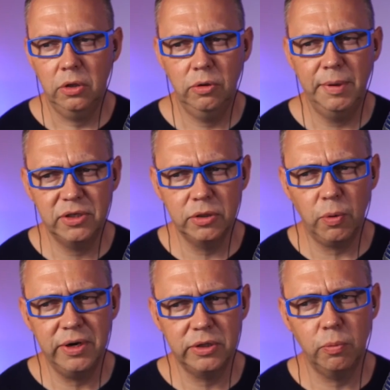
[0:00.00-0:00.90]
You mentioned,
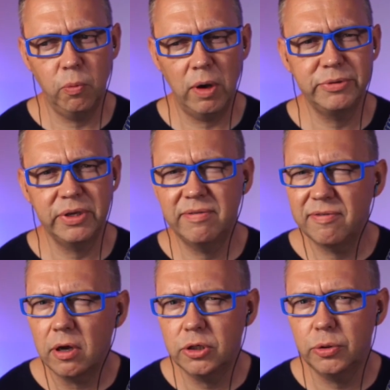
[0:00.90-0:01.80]
why does a website
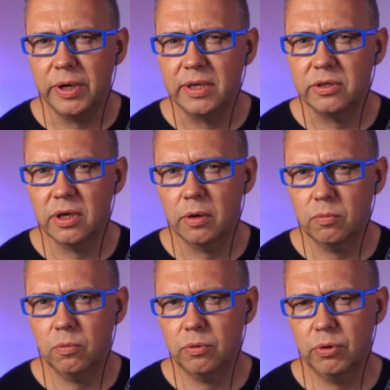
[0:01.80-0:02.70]
fluctuate?
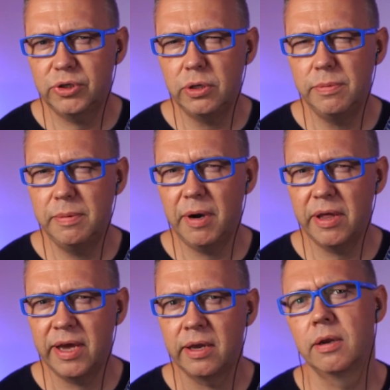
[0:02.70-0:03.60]
What do you mean by
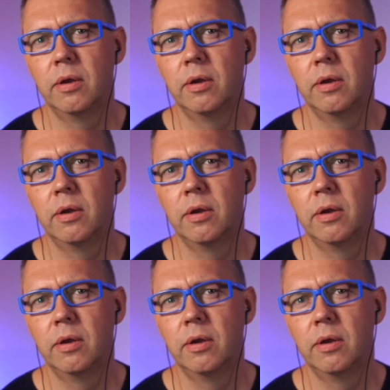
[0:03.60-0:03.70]
that?